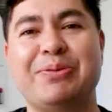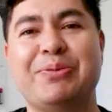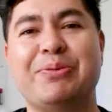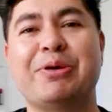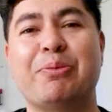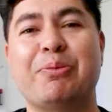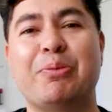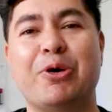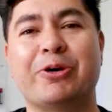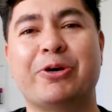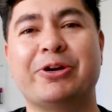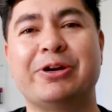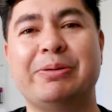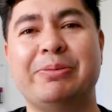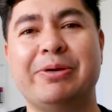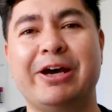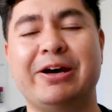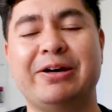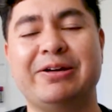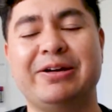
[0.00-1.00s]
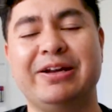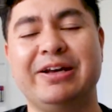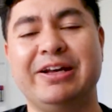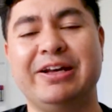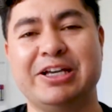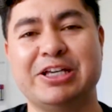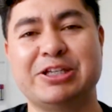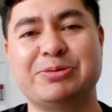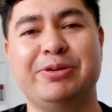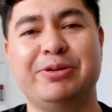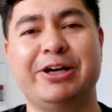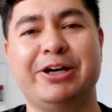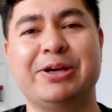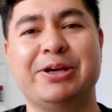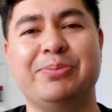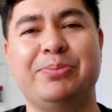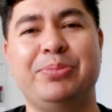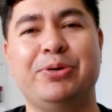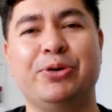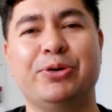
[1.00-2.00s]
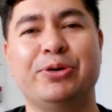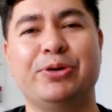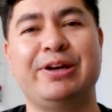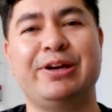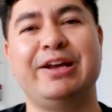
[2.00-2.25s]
we're worried about. It's bloody important.